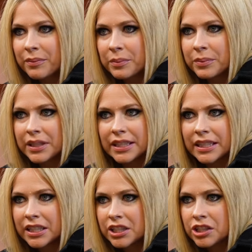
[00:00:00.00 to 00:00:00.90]
from the
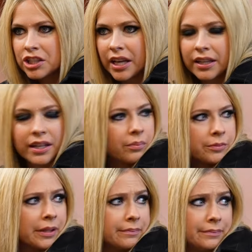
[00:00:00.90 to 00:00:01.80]
beginning-ish, second
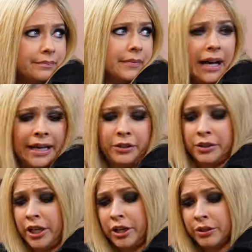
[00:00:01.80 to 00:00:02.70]
album. I don't